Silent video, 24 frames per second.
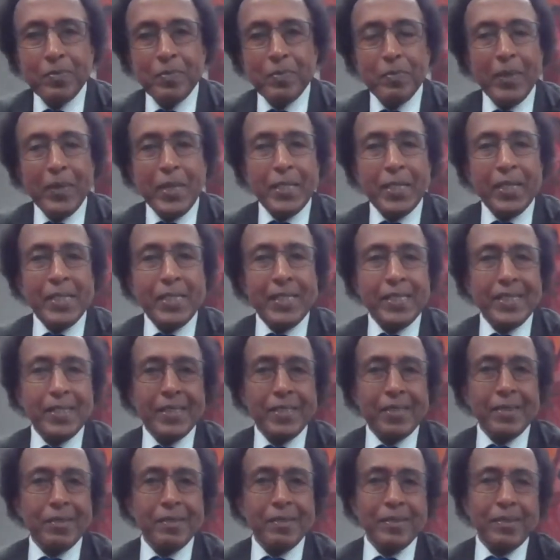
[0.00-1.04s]
Maggie
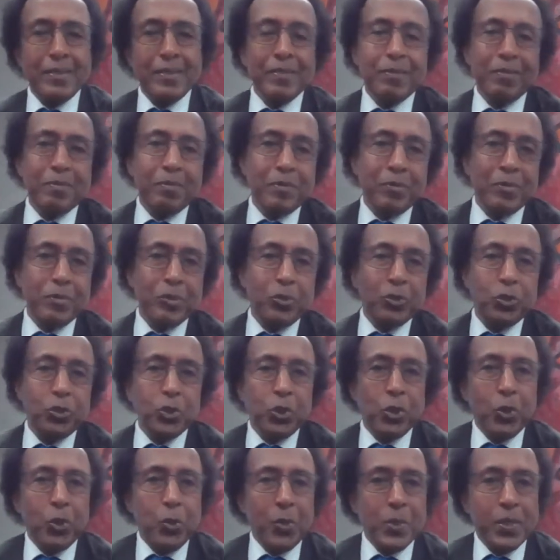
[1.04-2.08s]
and
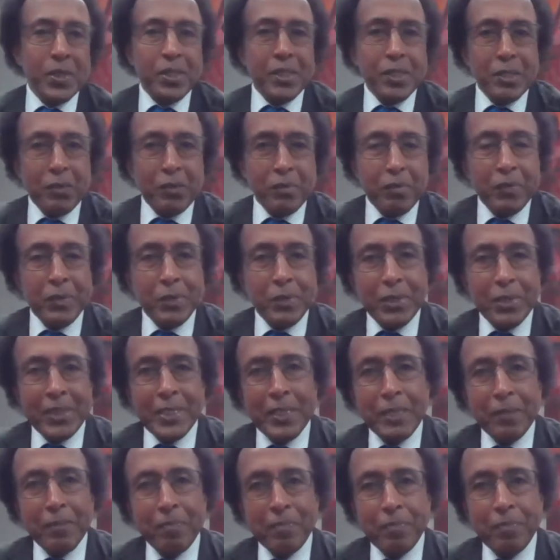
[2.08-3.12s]
Joe and the rest of the
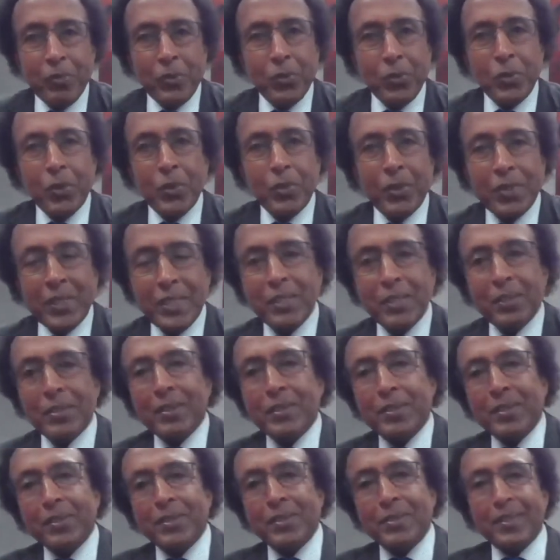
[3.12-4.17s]
team who
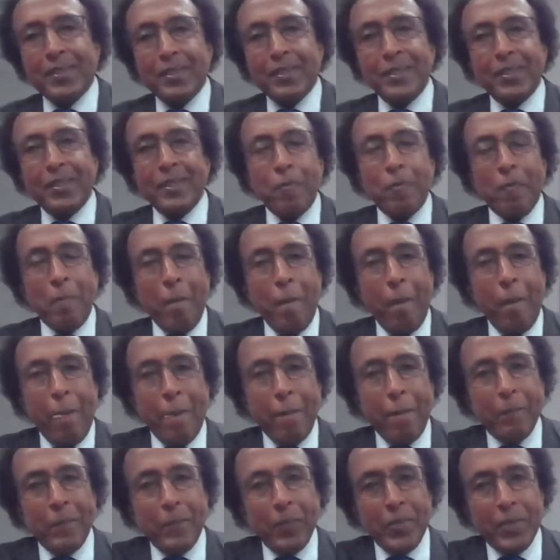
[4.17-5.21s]
organized this
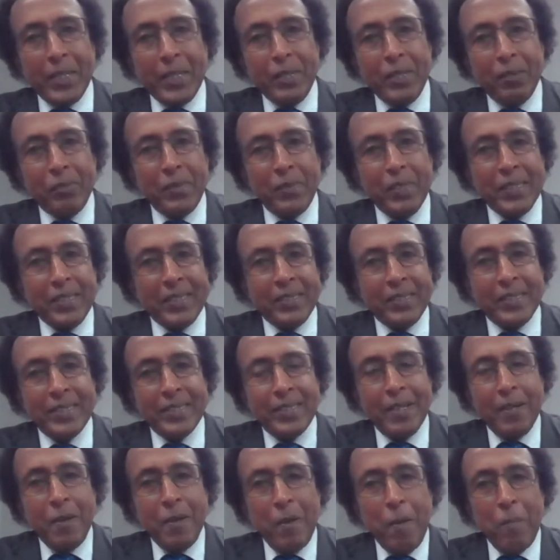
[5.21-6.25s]
event.
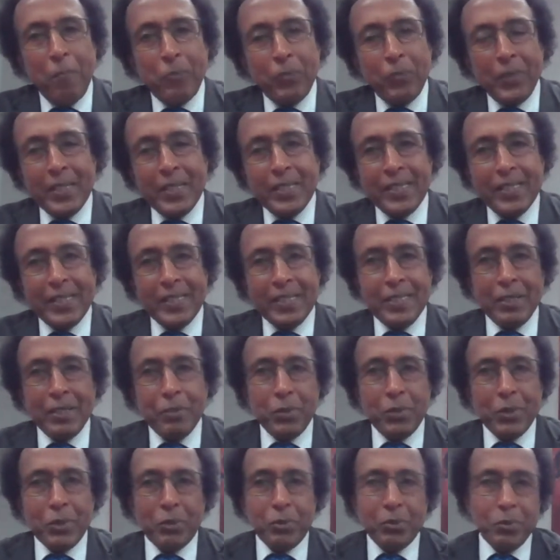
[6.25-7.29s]
And I
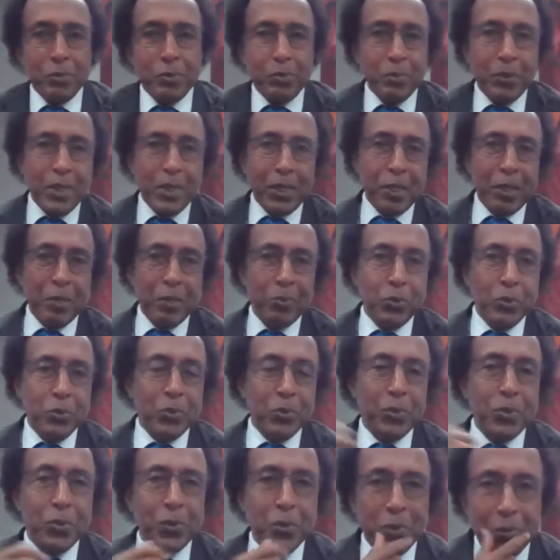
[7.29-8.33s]
want to welcome you
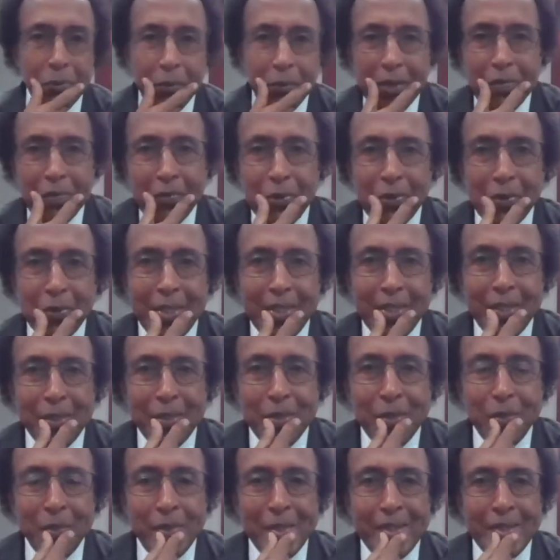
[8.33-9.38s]
all wherever you are in
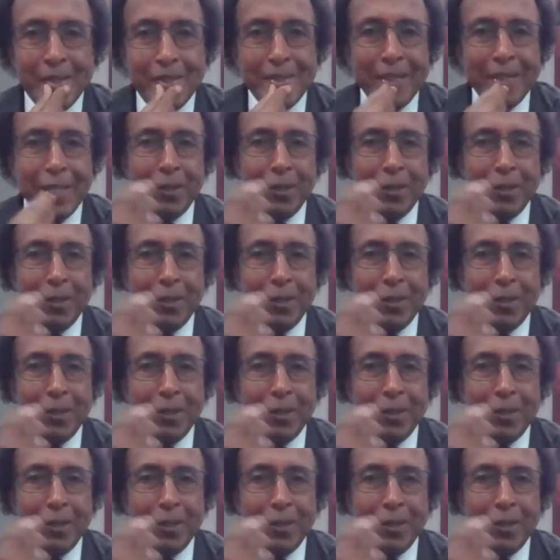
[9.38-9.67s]
the world.